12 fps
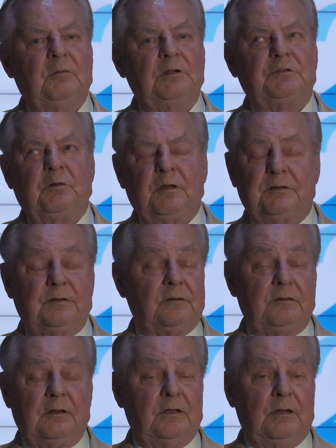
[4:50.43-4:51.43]
which
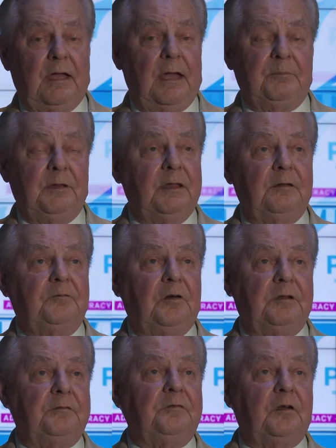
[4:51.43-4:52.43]
was happening
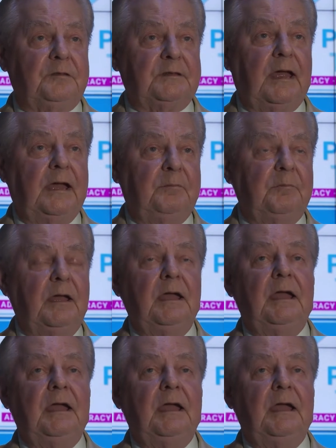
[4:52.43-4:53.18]
for the first time.